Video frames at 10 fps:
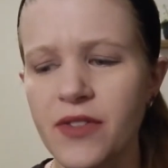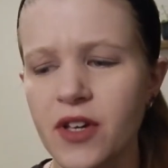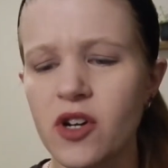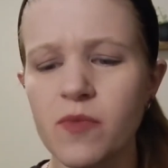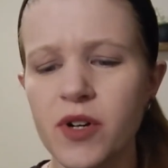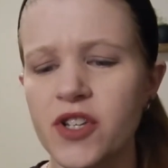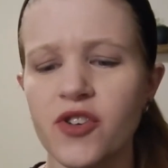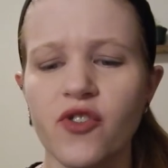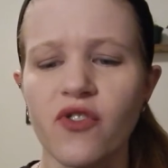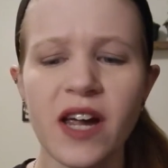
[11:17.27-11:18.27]
I think her books
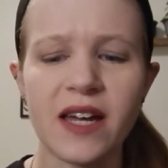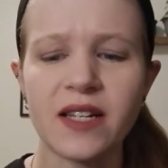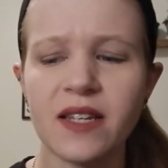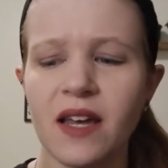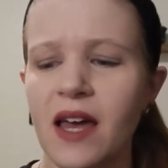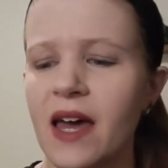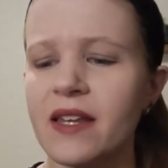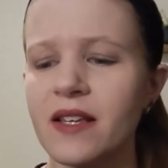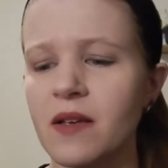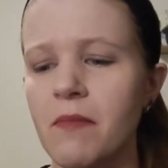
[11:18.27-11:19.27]
are great, and it doesn't